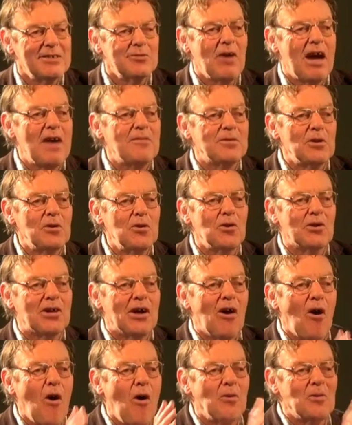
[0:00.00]
You have to look
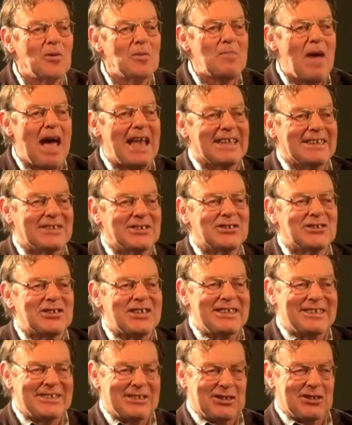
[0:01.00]
at all the balance
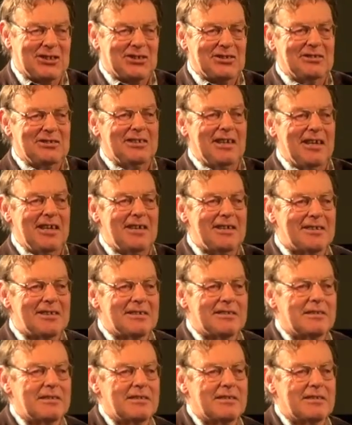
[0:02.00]
sheets. Yeah?